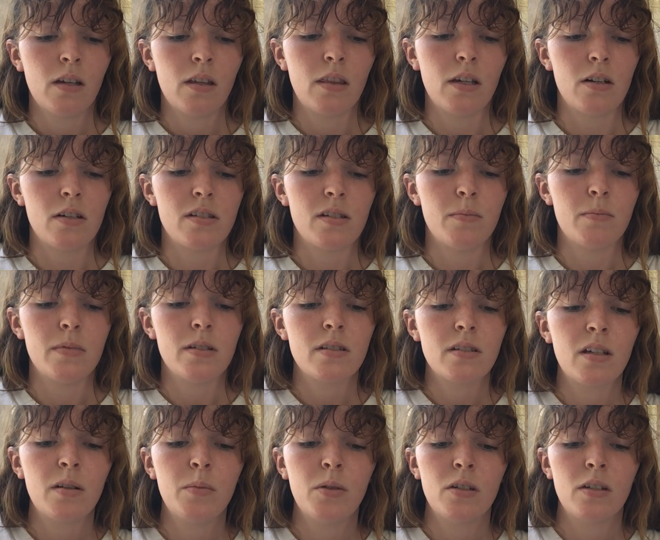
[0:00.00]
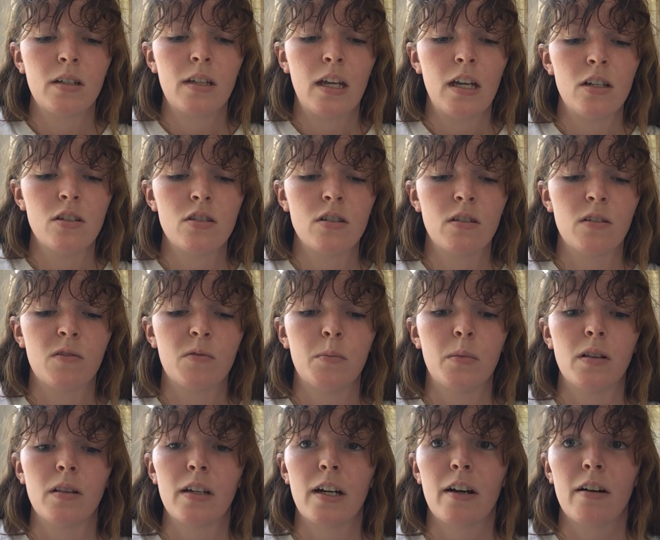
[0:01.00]
There is a miscommunication of
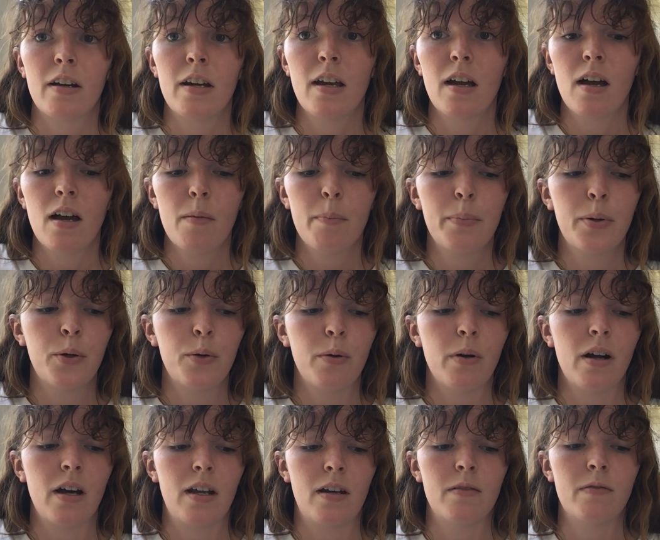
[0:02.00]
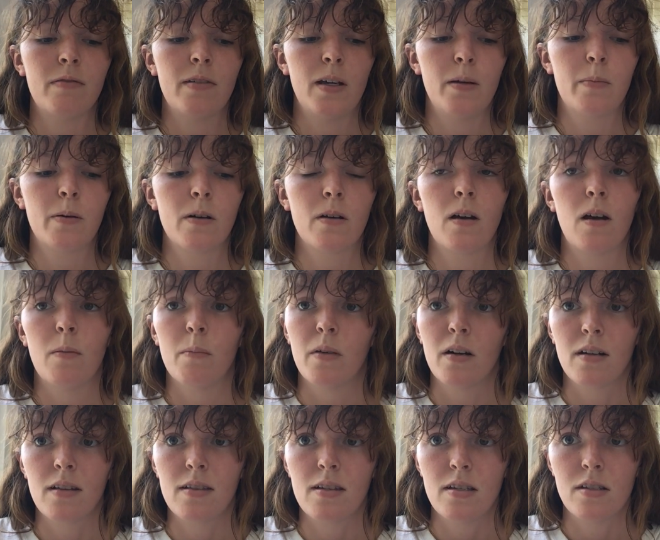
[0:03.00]
malaria, PUA, and fever
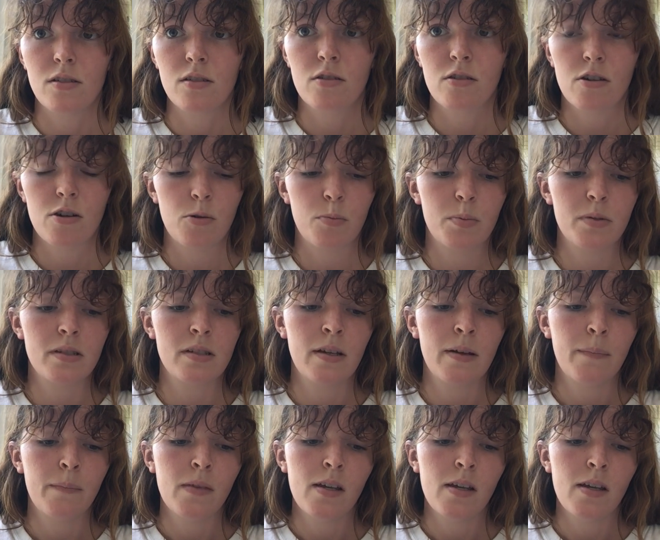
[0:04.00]
among these groups.